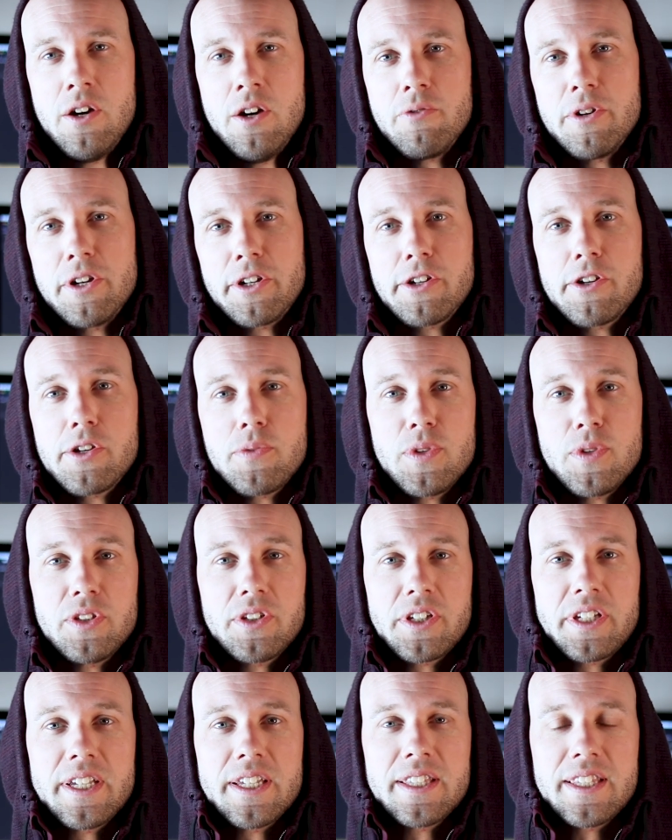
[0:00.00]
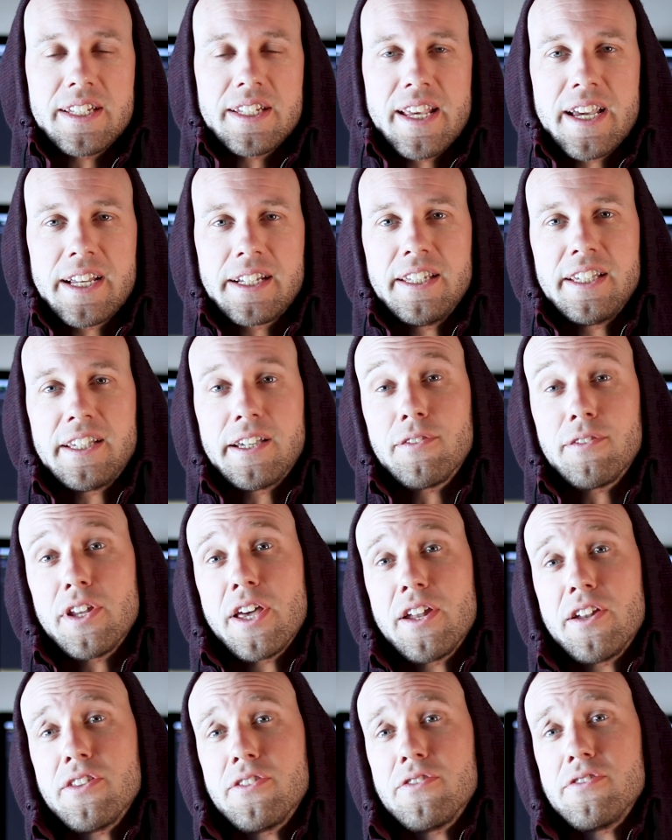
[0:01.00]
We are going to be looking at the technique of
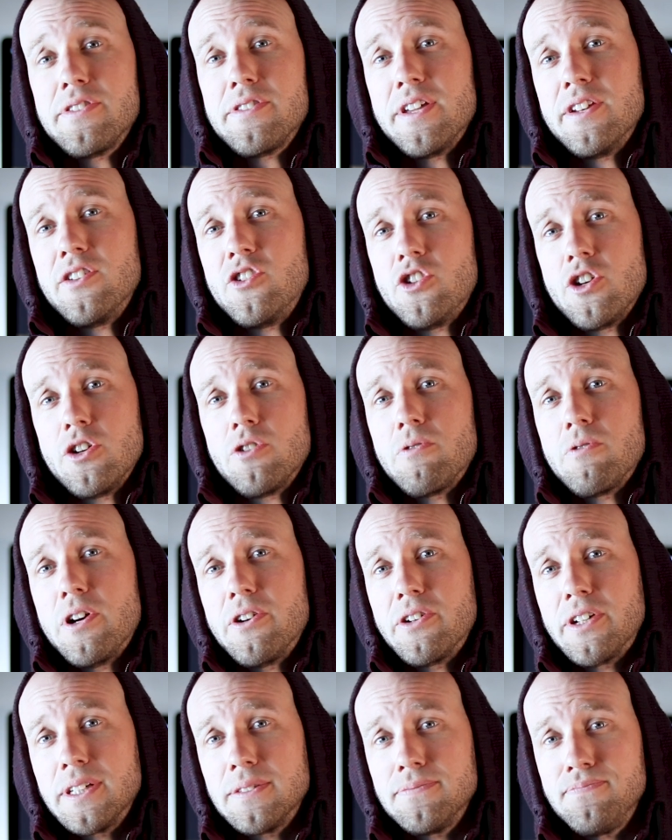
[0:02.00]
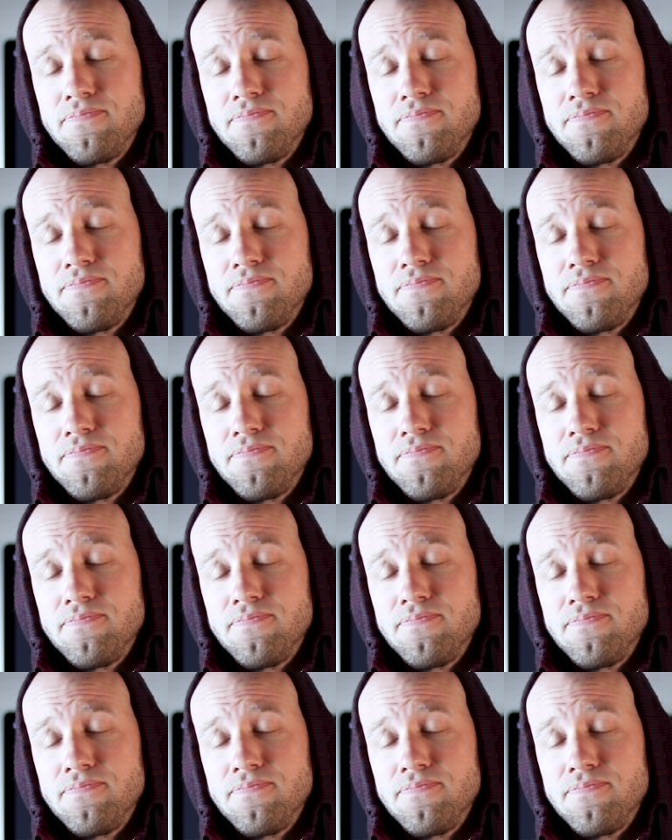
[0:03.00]
none other than Joe Rogan.